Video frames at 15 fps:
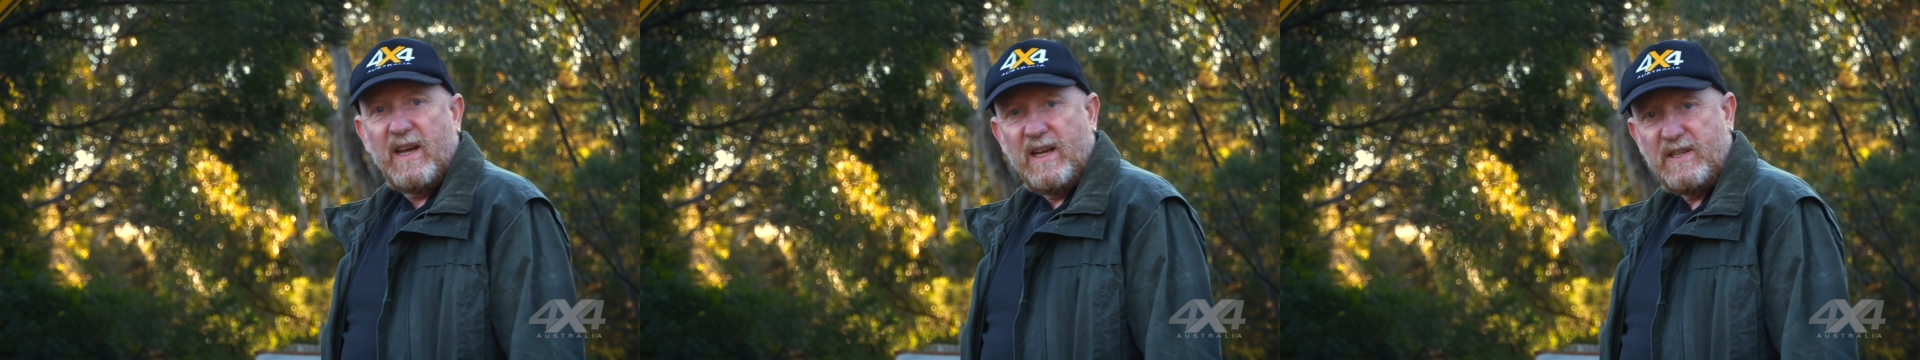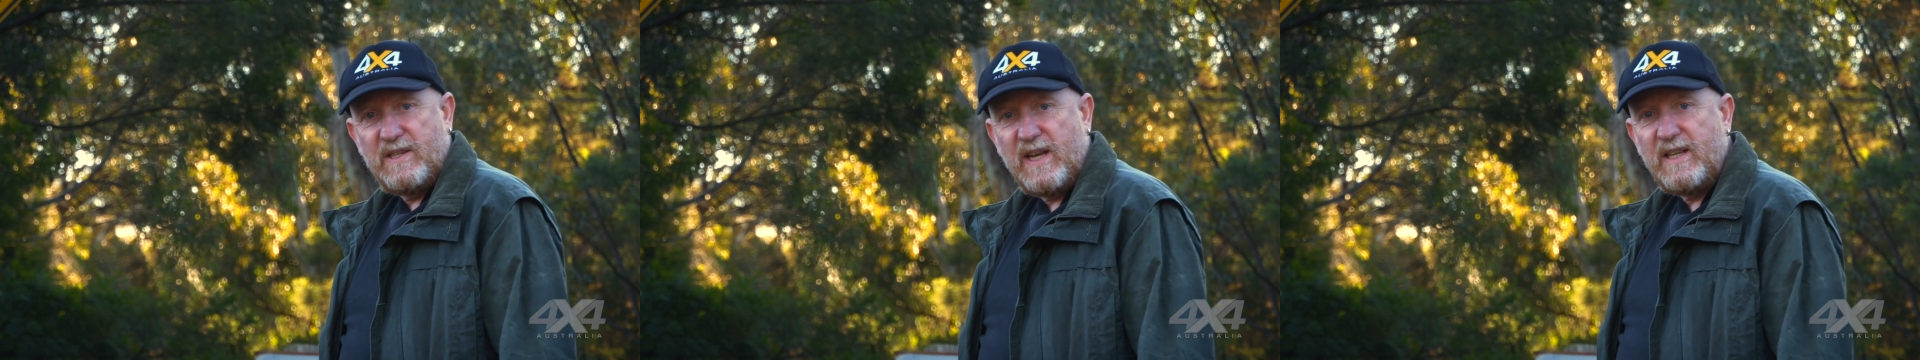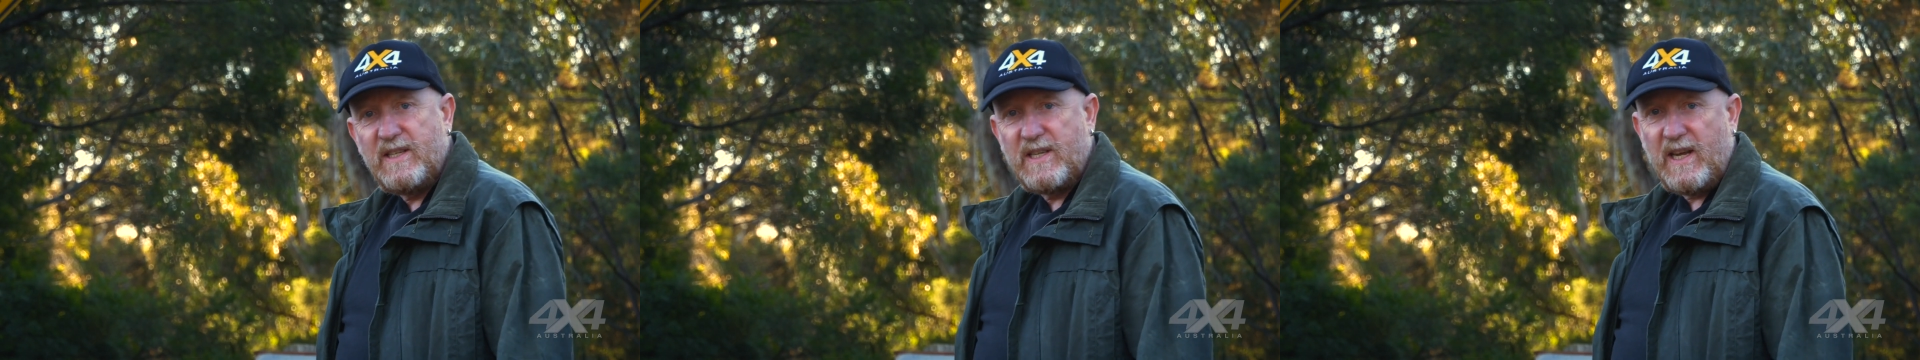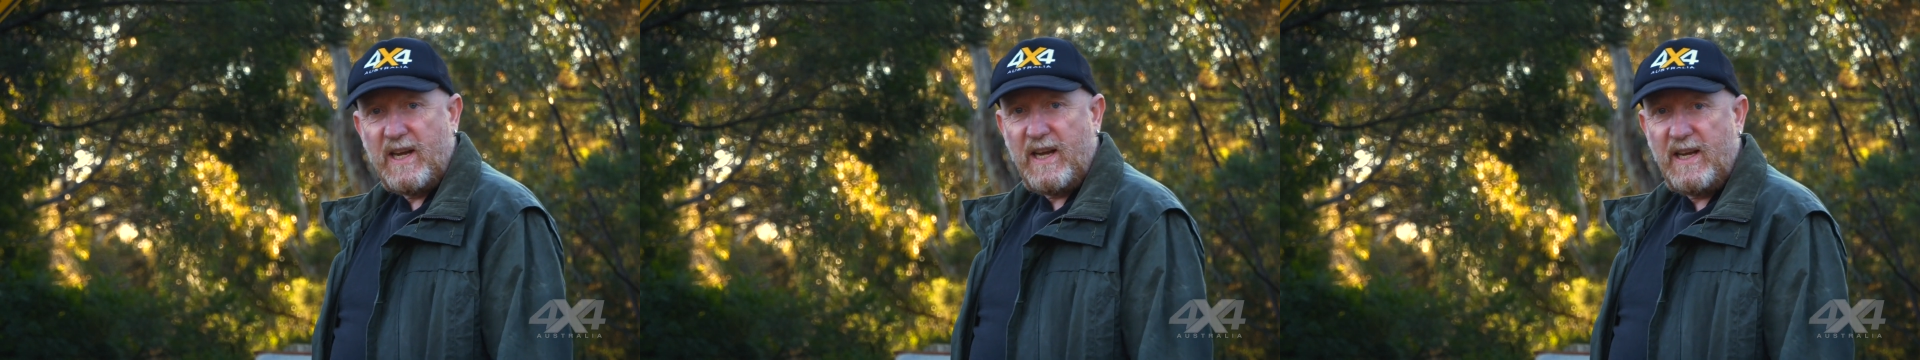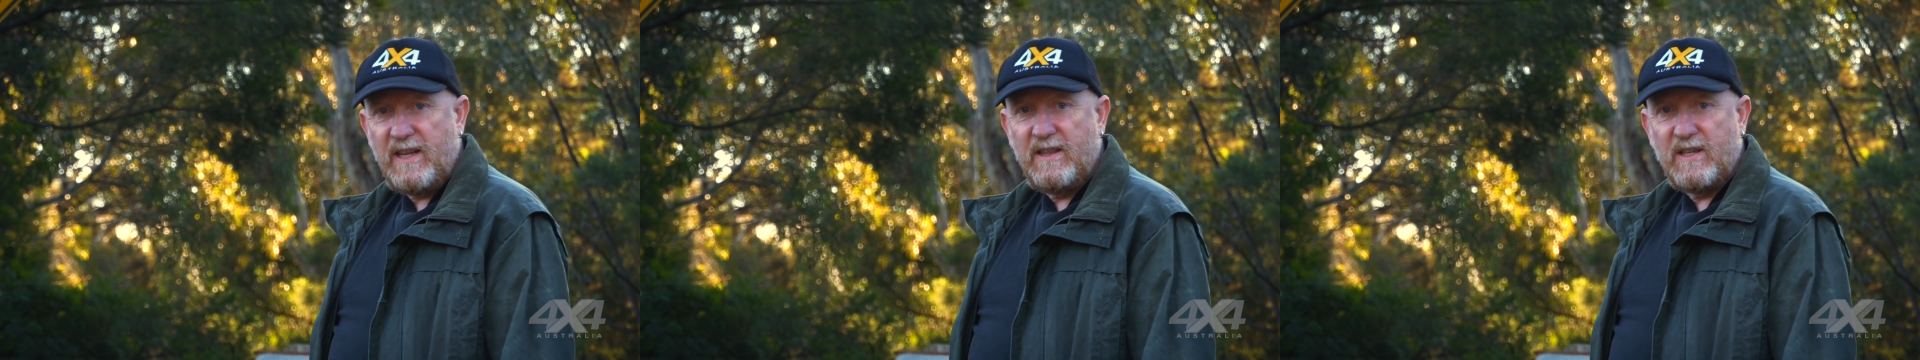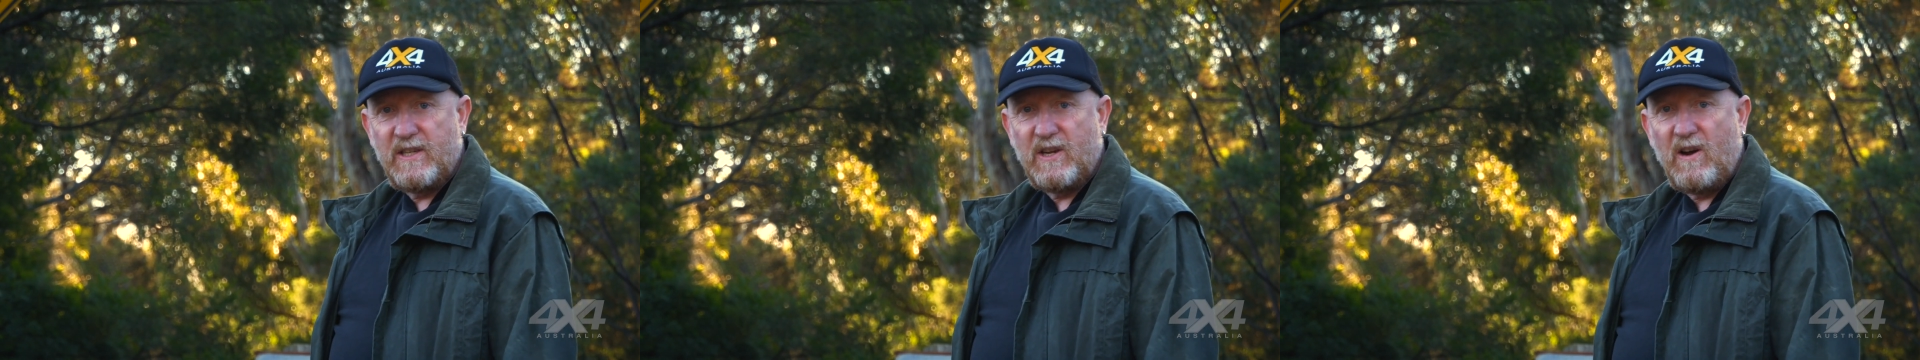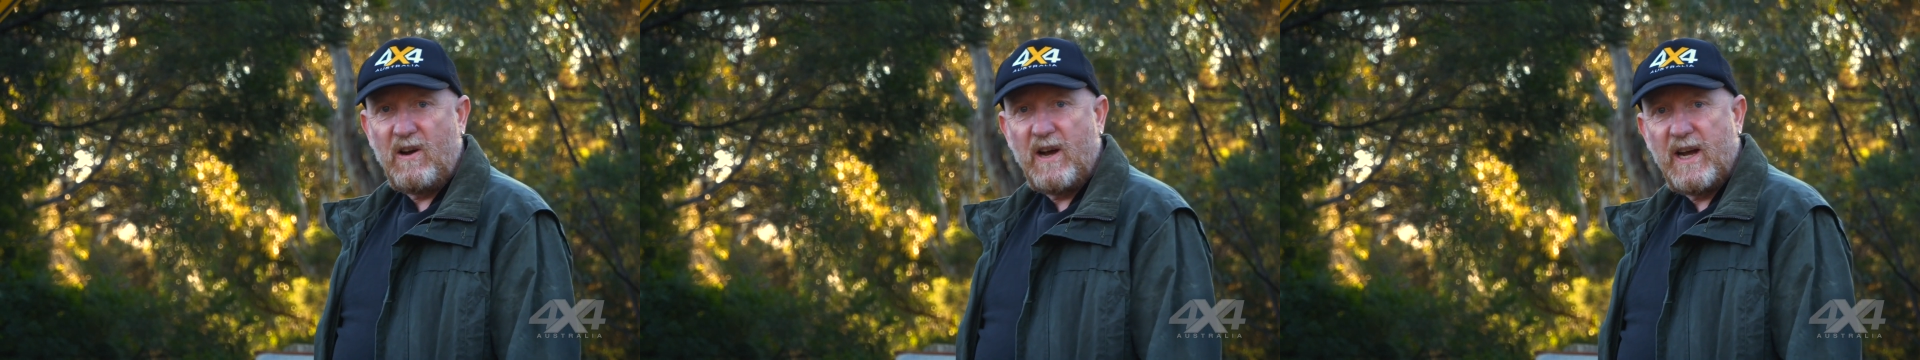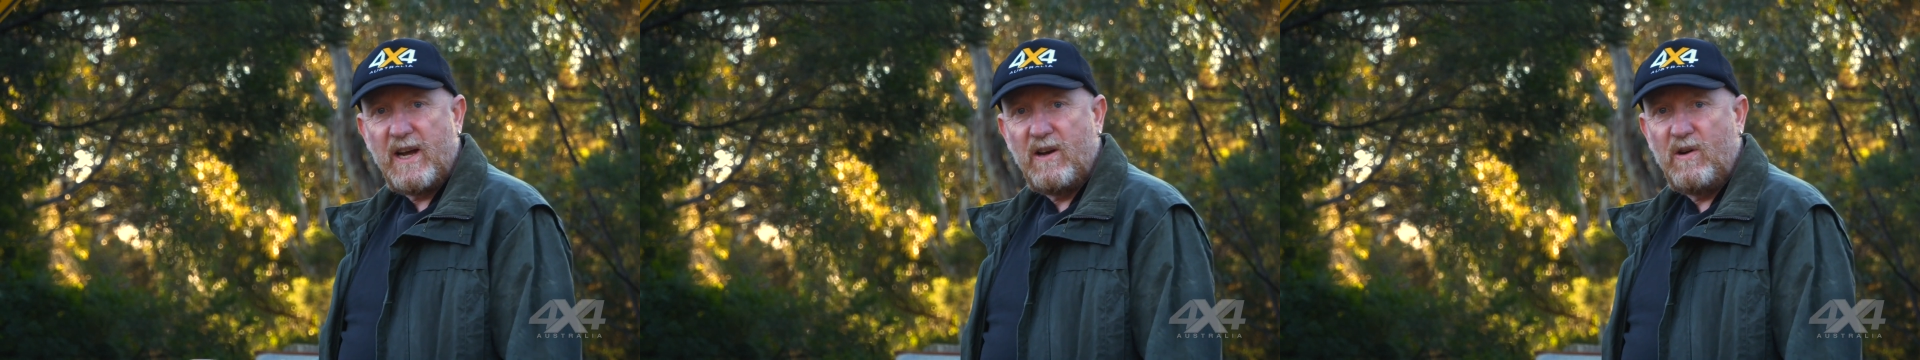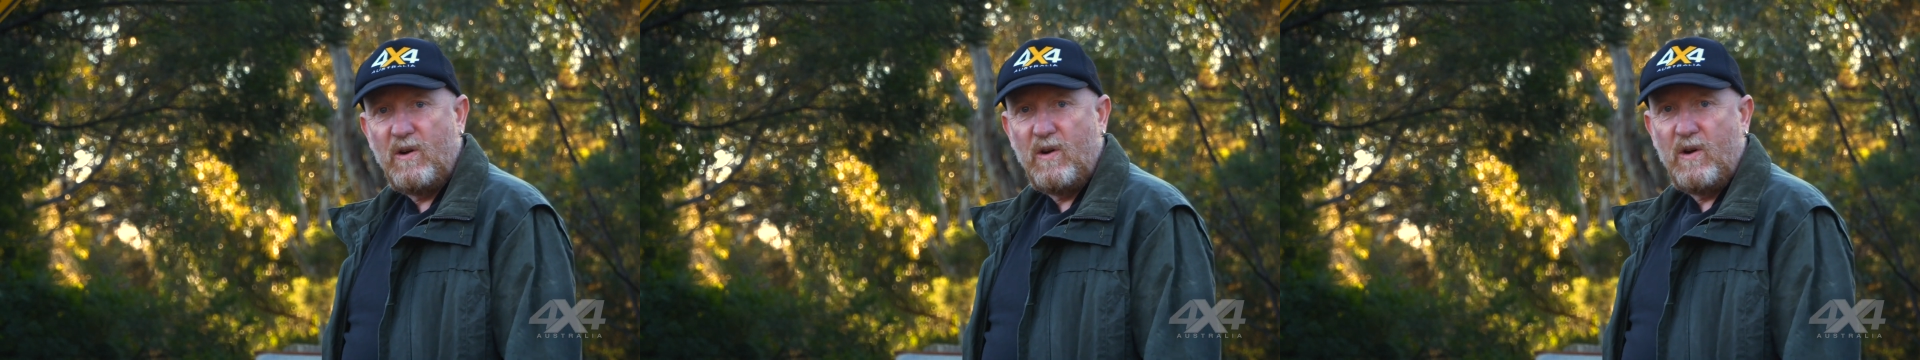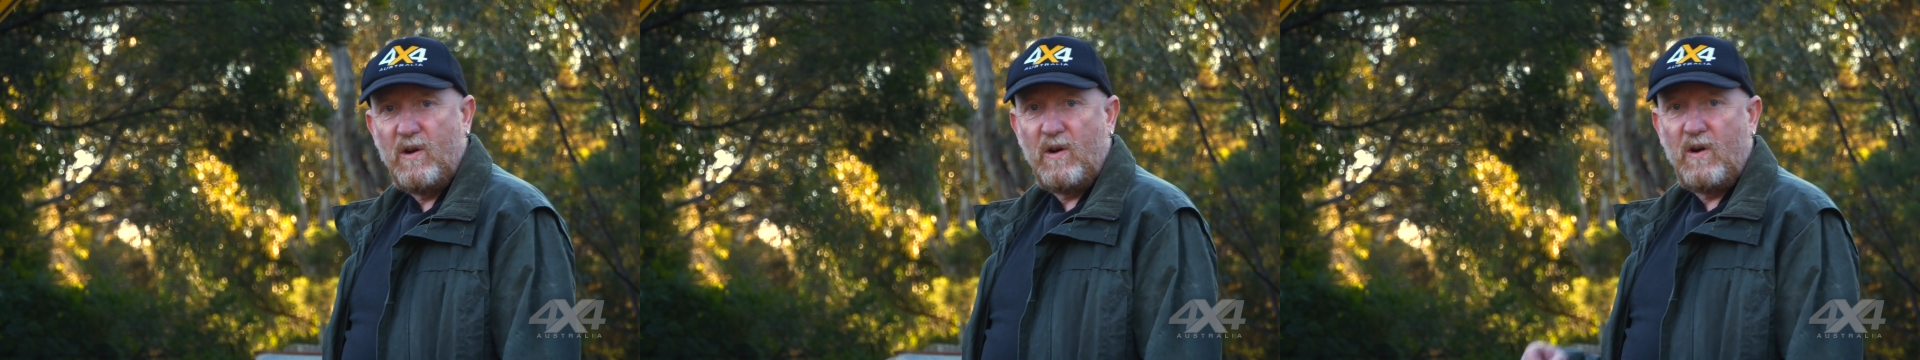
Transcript: sensor in the tyre or